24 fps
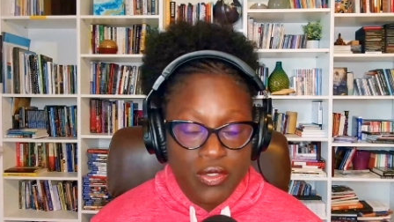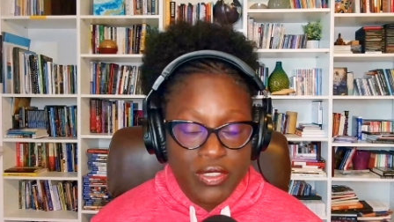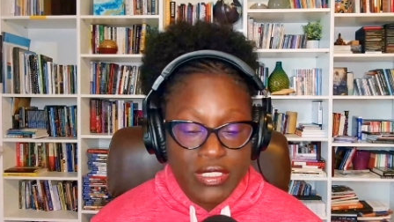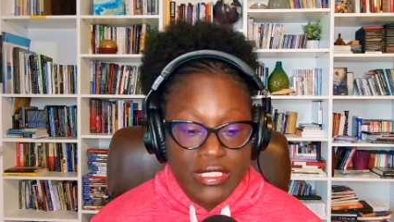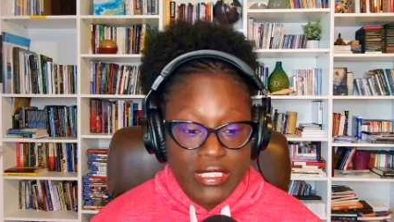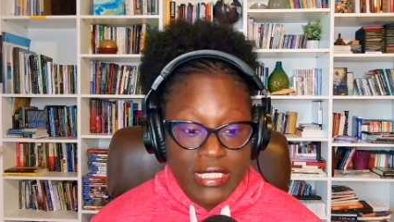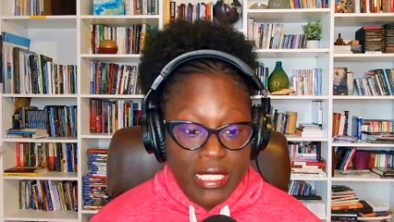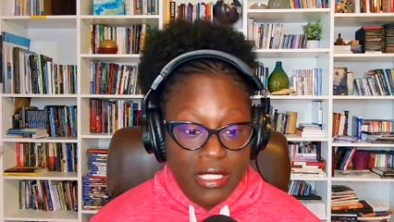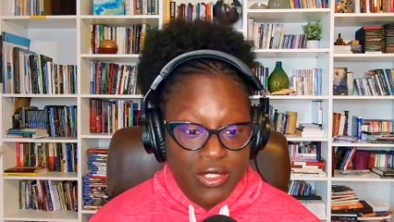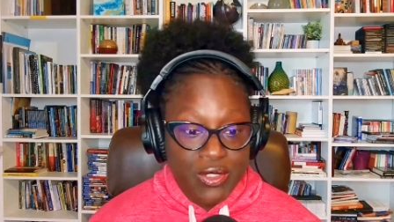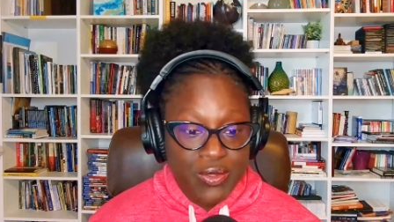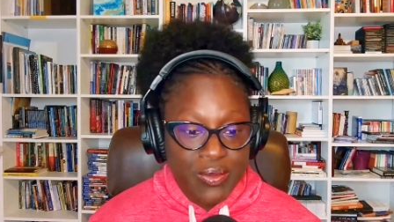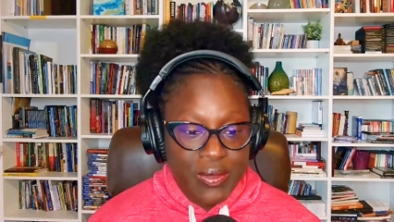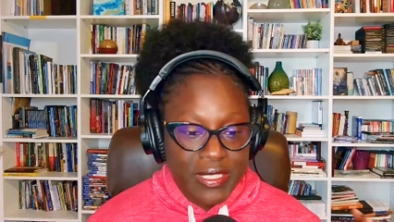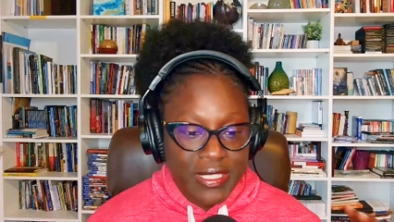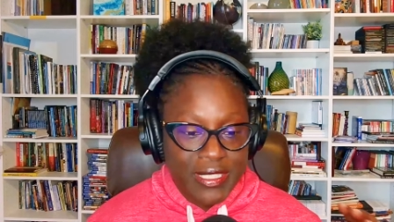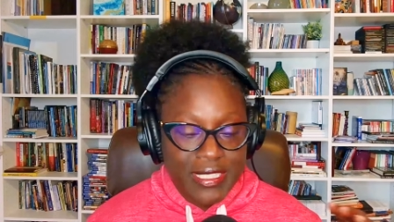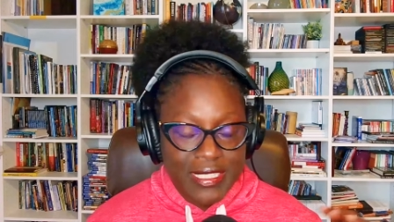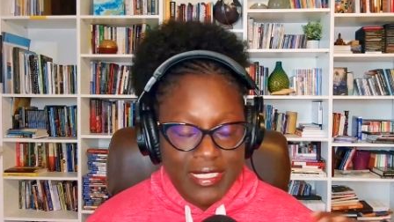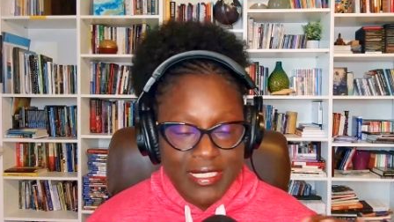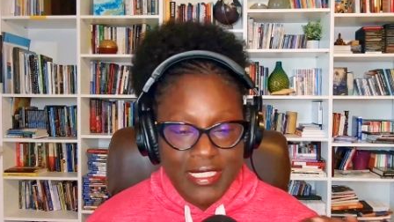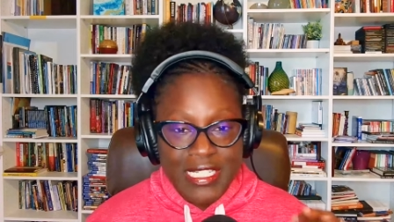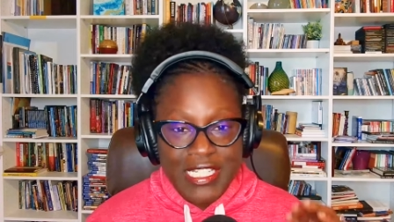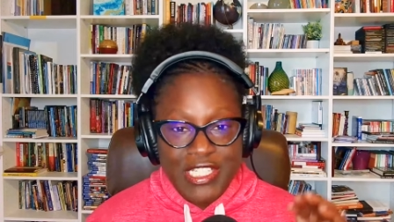dealt with
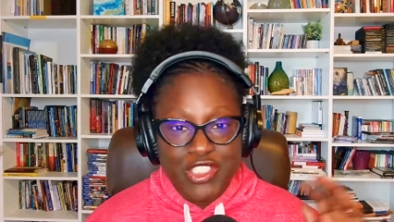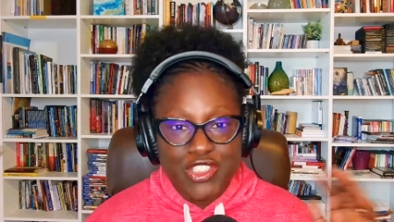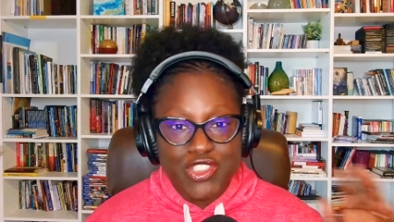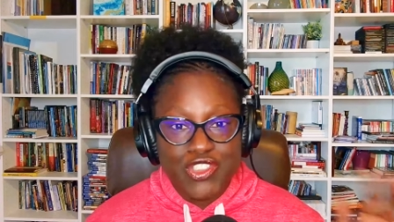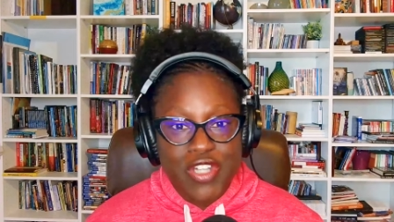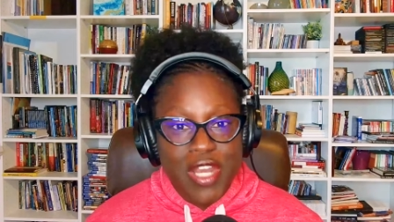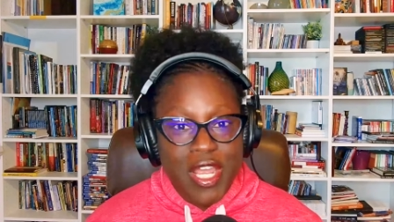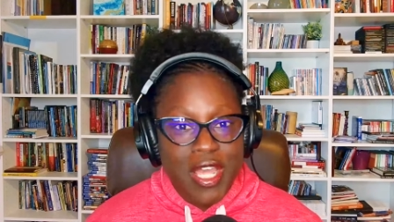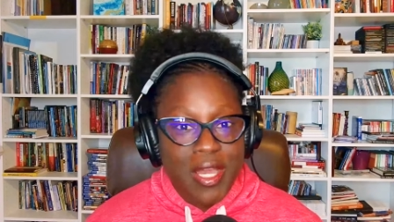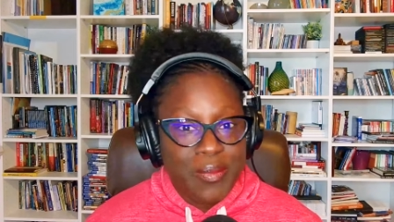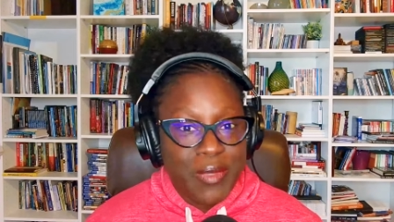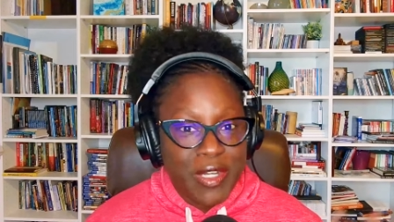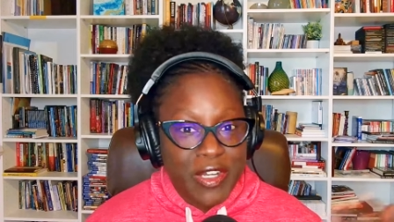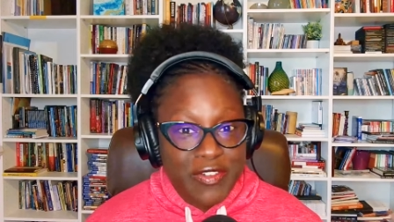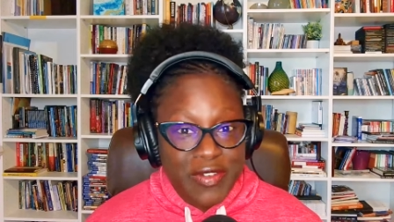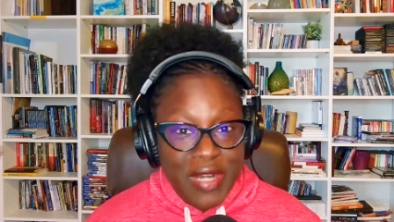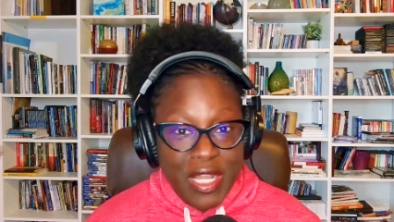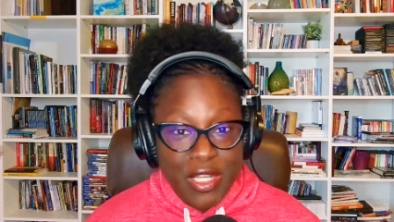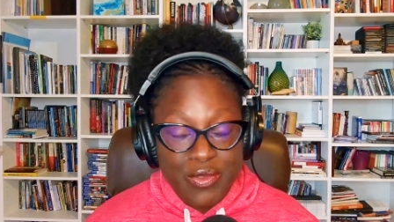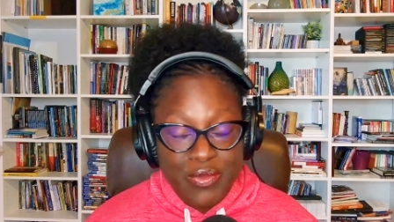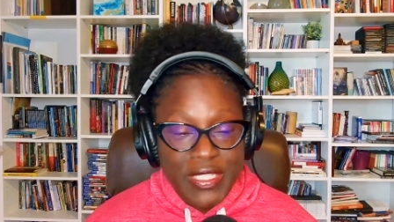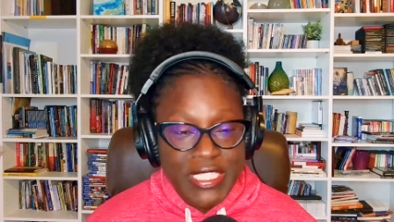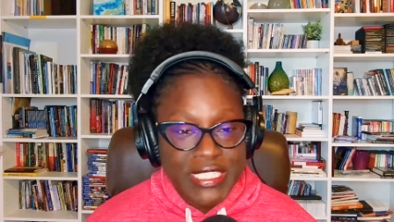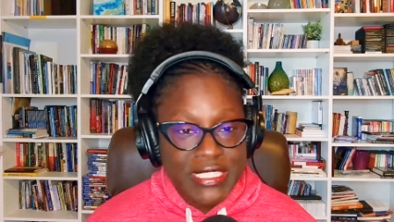the drama
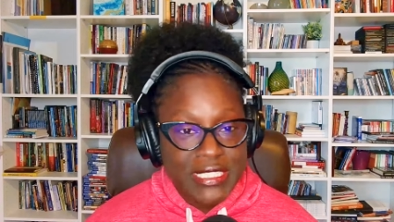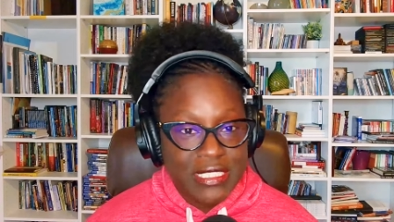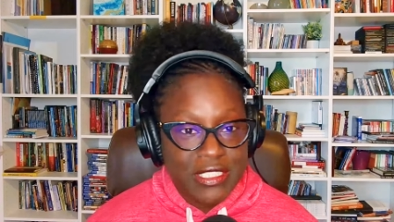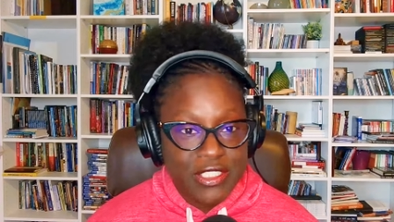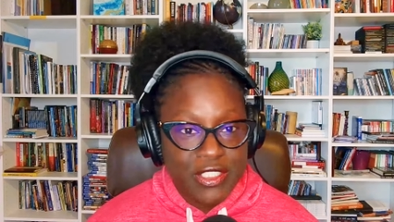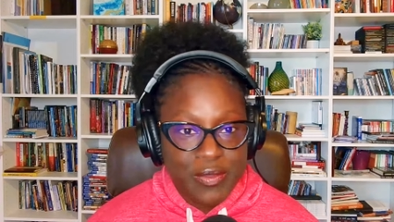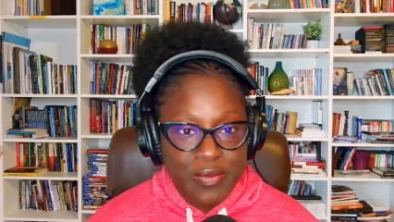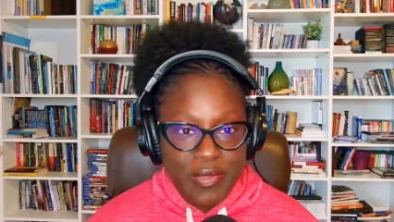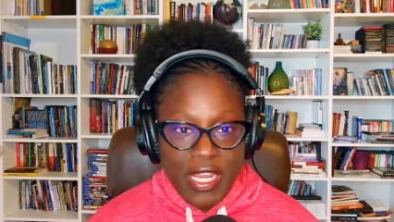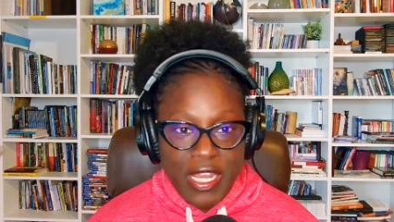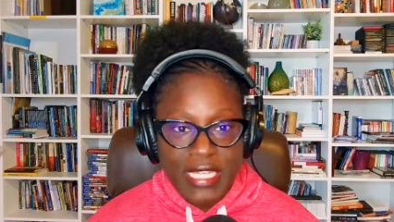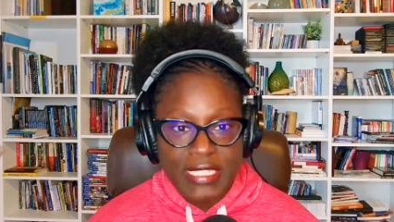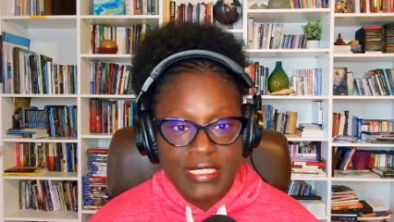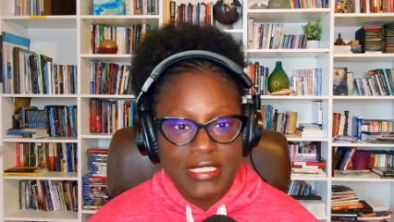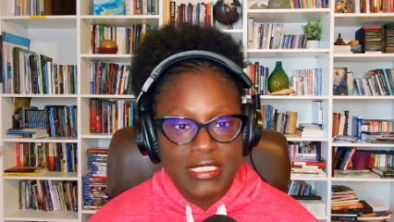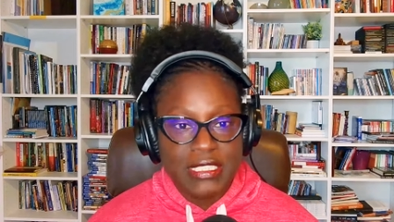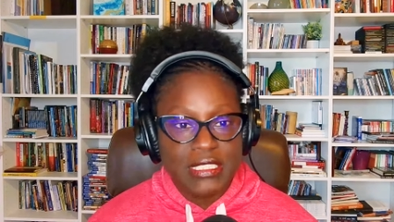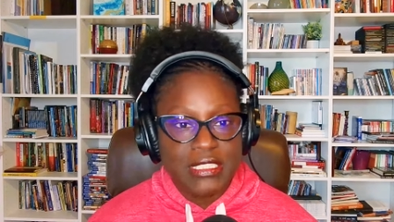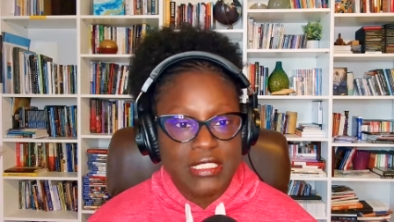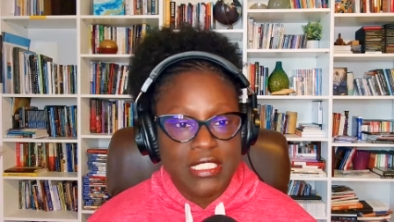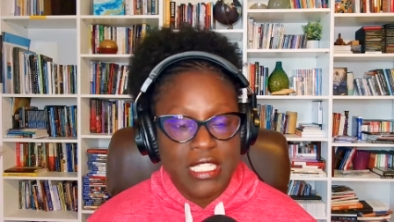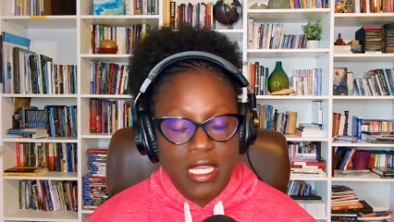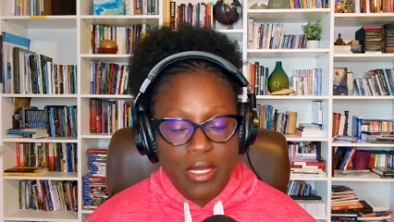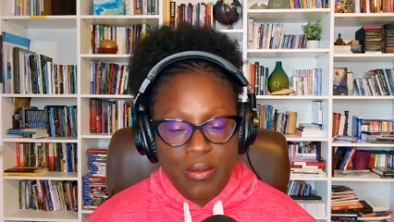around raising your
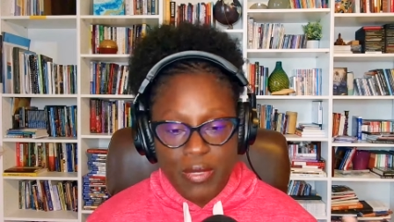prices,